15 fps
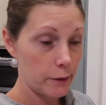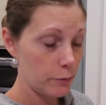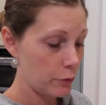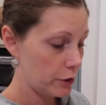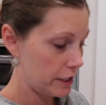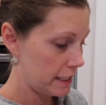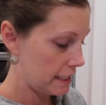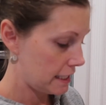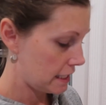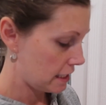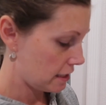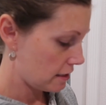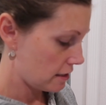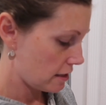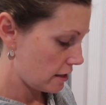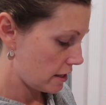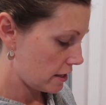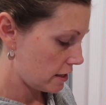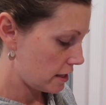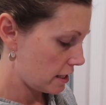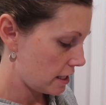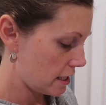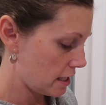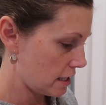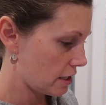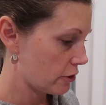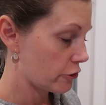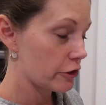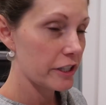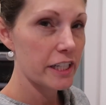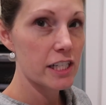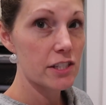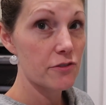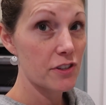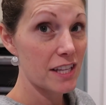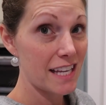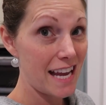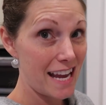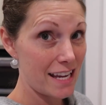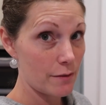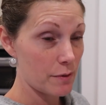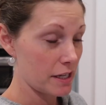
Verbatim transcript: gonna put in the ingredients for the cake